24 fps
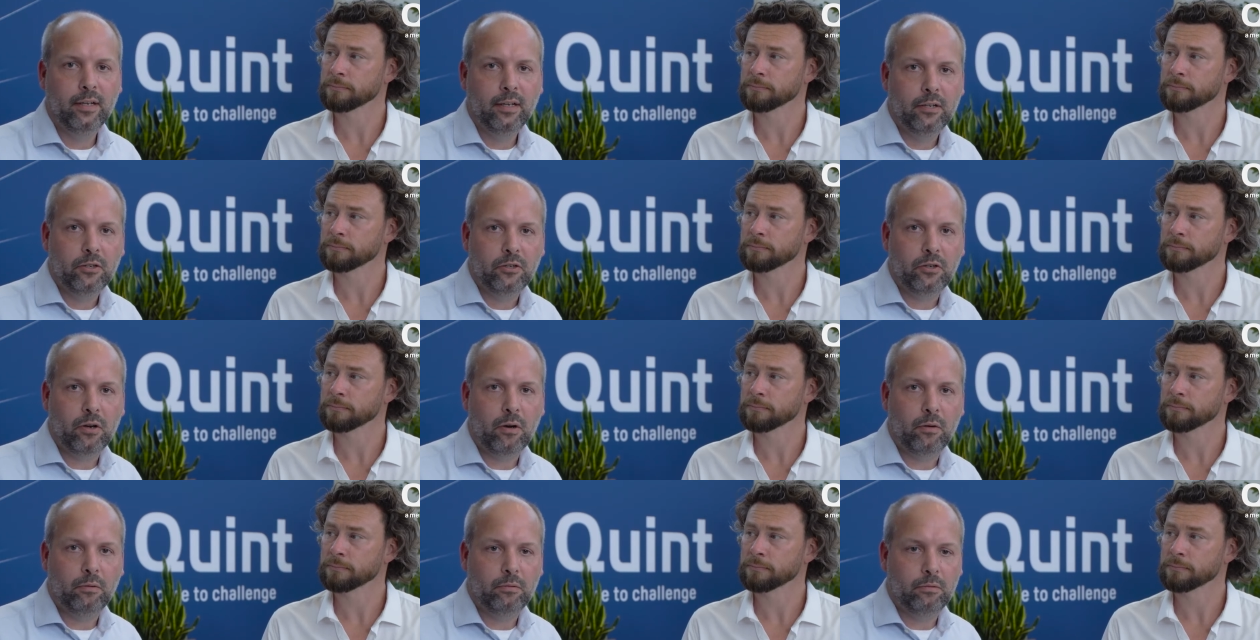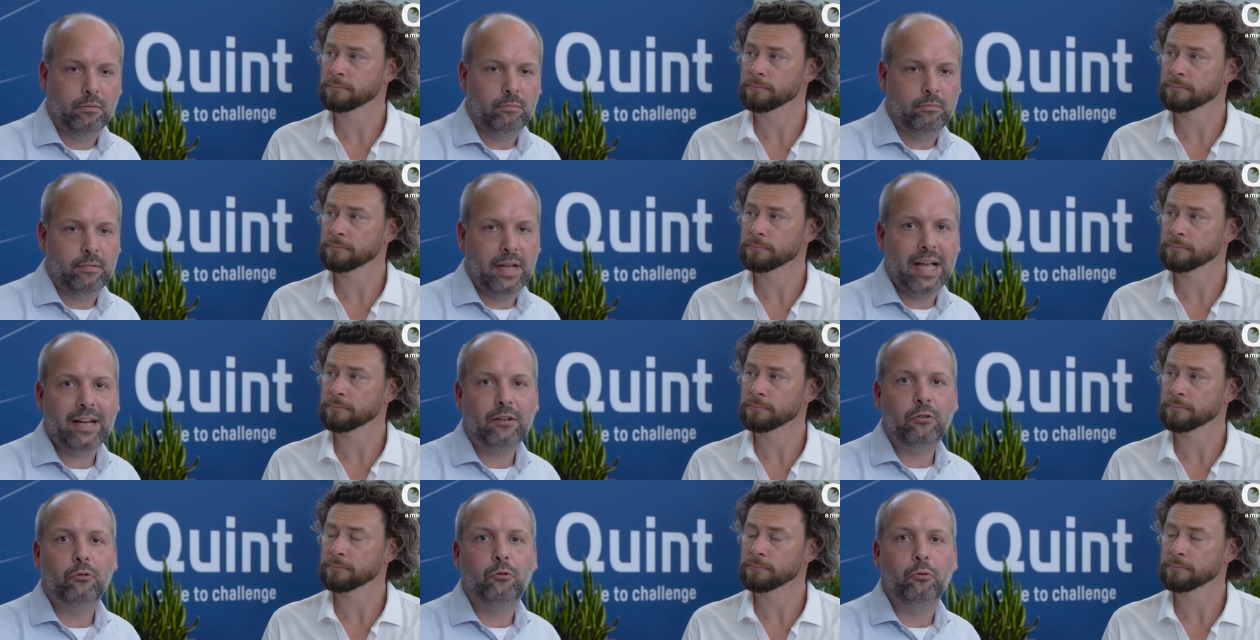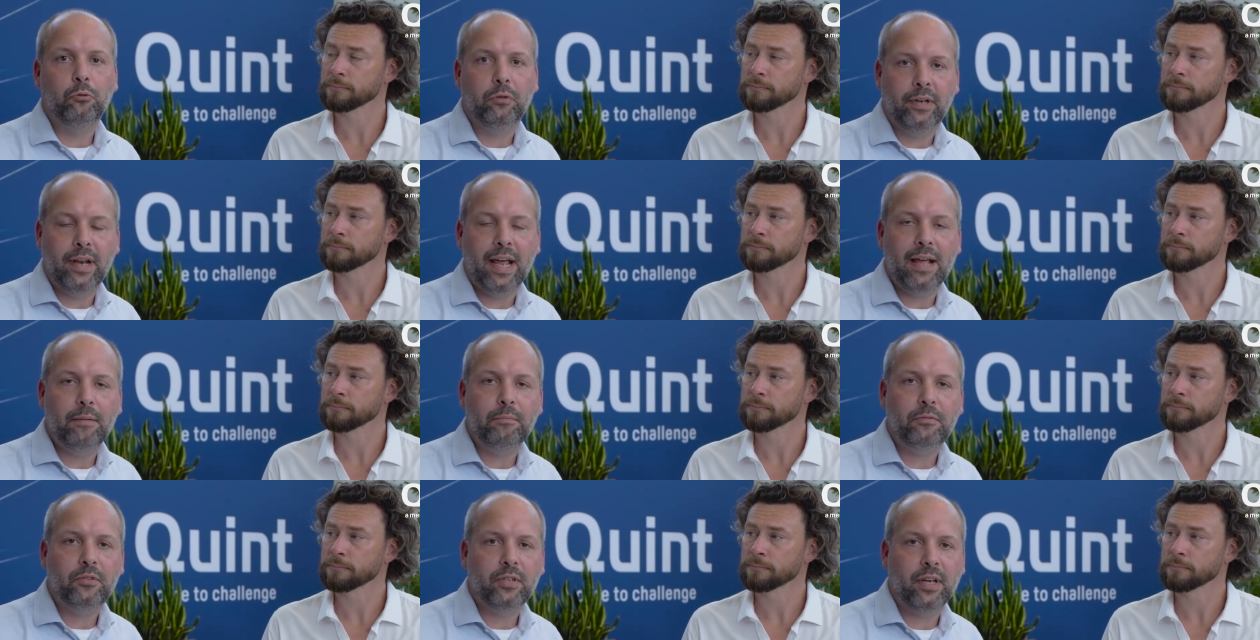Speaker 1: So next to the
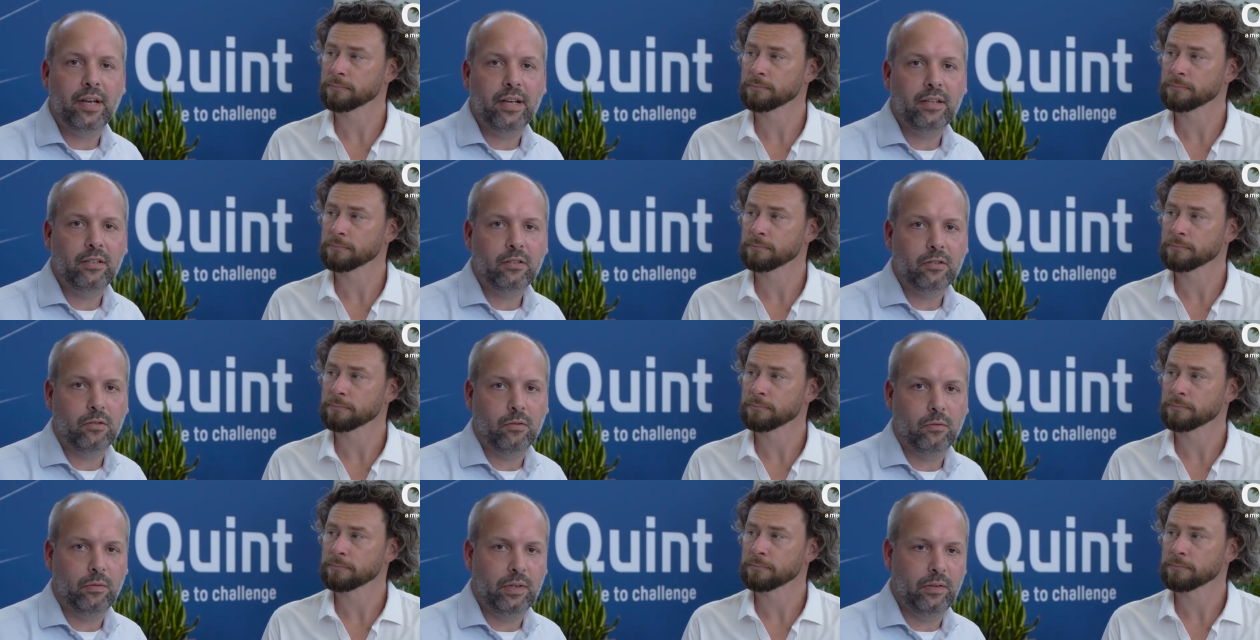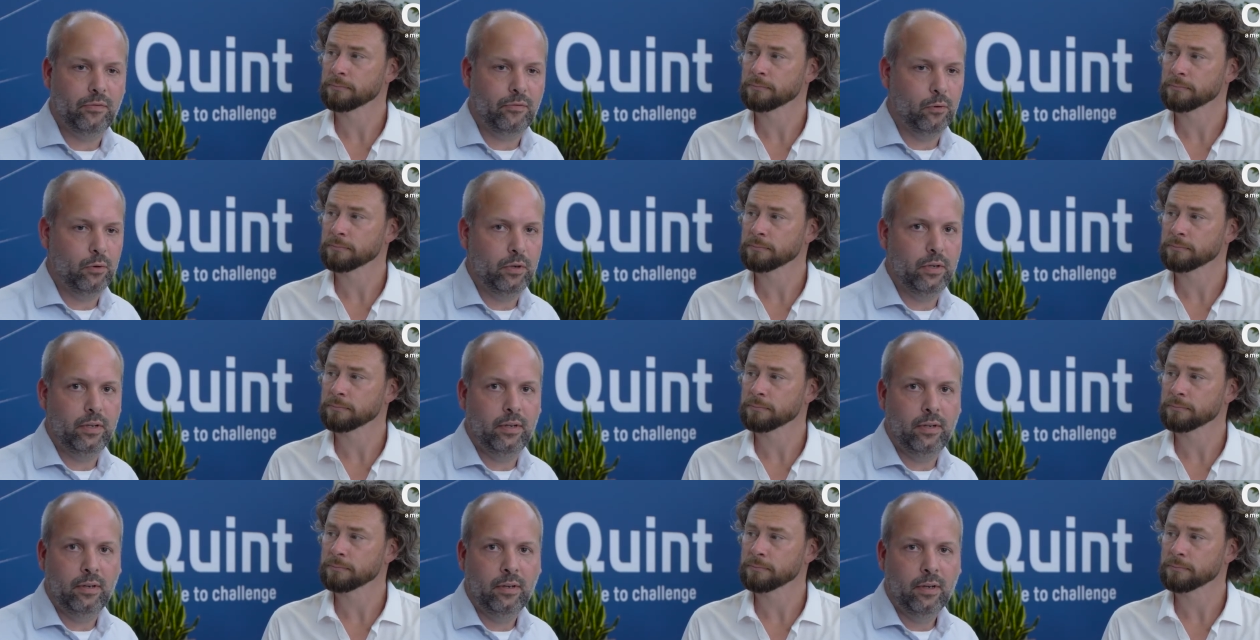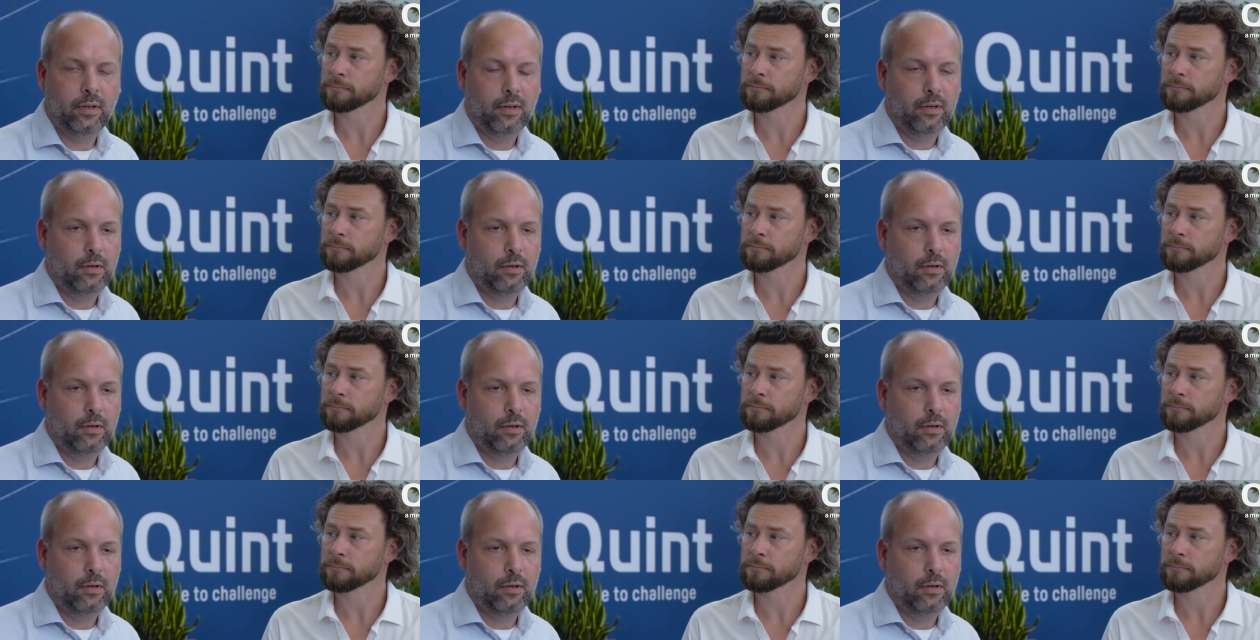name change, we fully